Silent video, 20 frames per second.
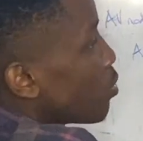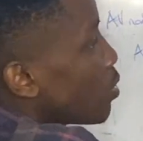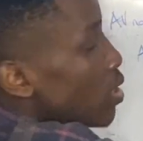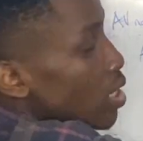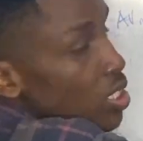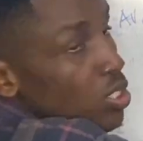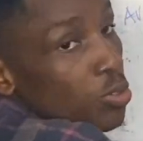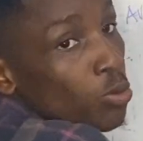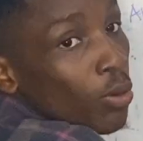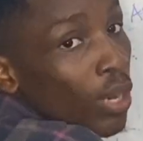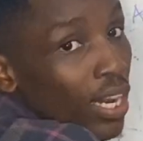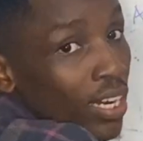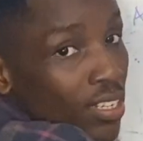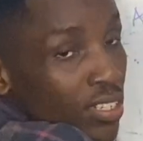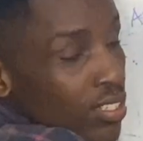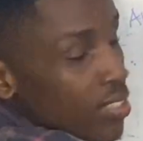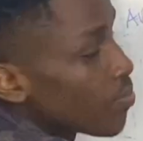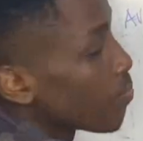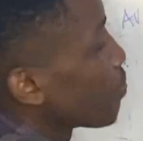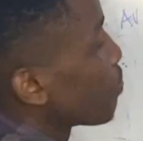between the two
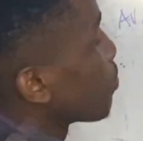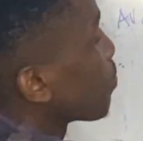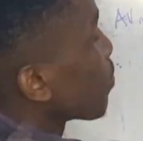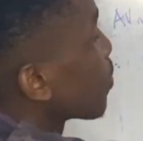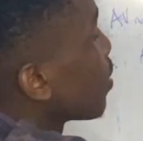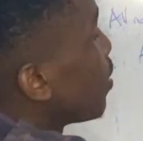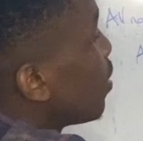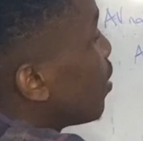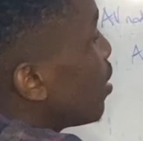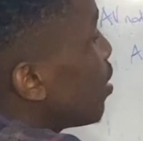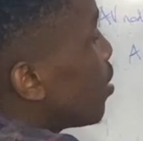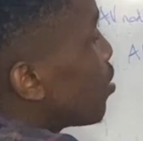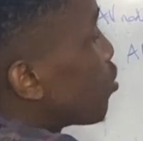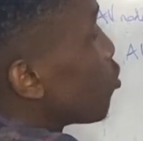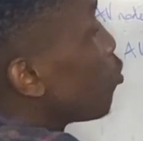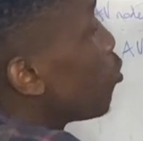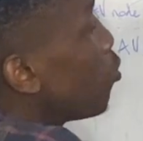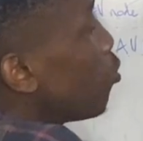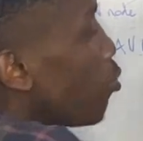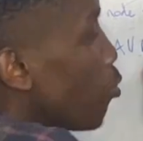hearts,
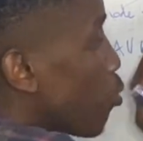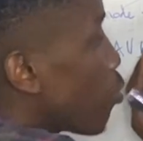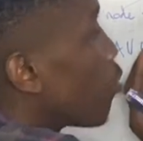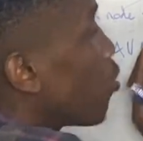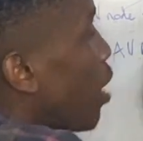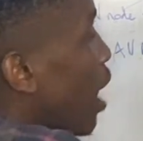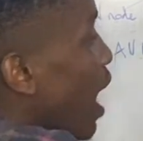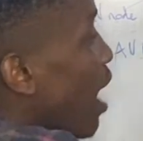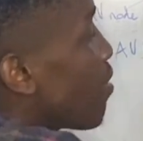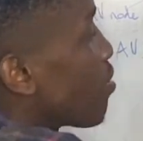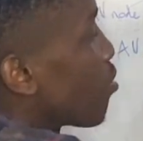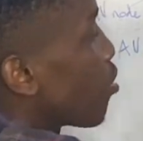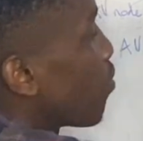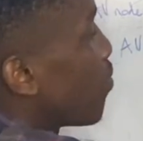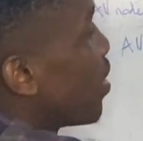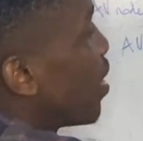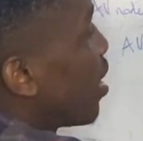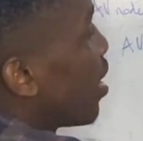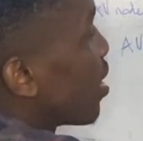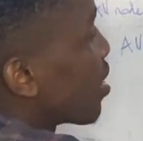two halves
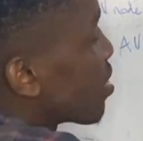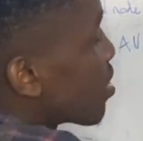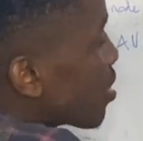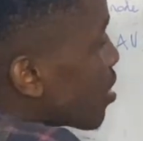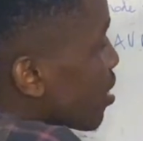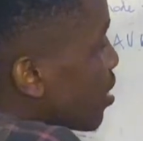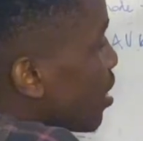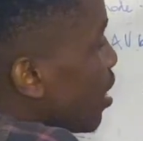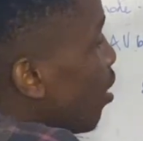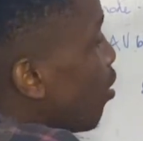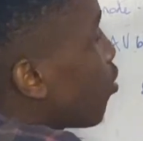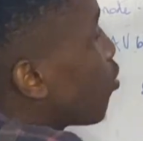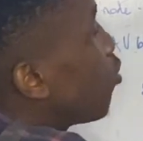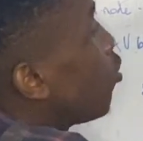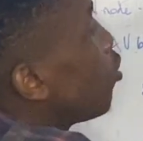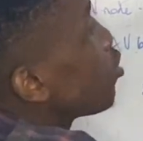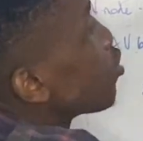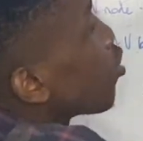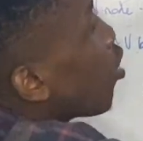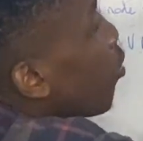of the heart. Now
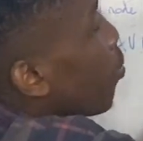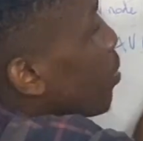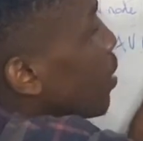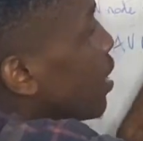goes up